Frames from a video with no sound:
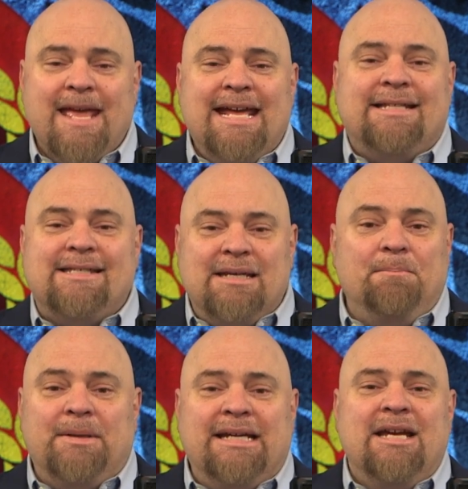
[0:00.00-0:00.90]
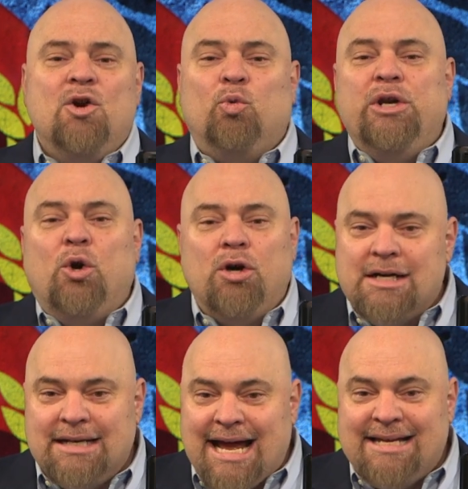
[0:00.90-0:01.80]
It's simply
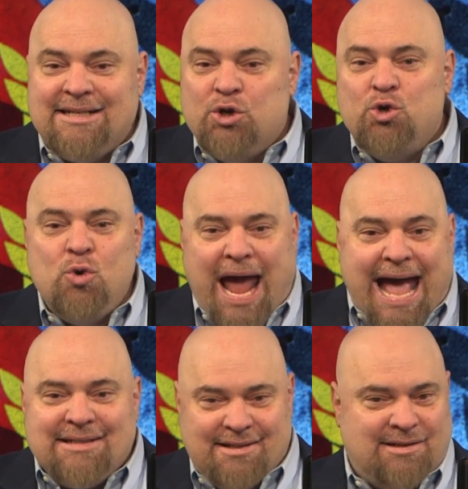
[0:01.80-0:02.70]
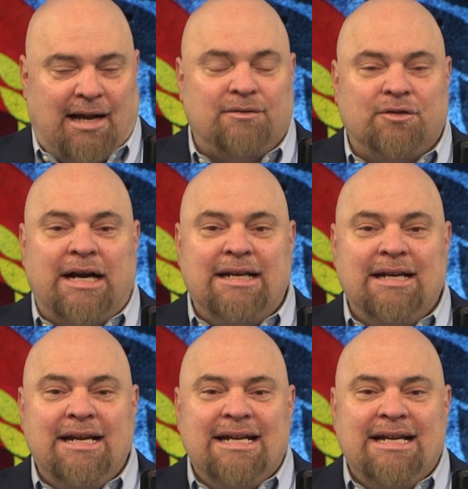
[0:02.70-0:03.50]
reorganizing who has stuff, right?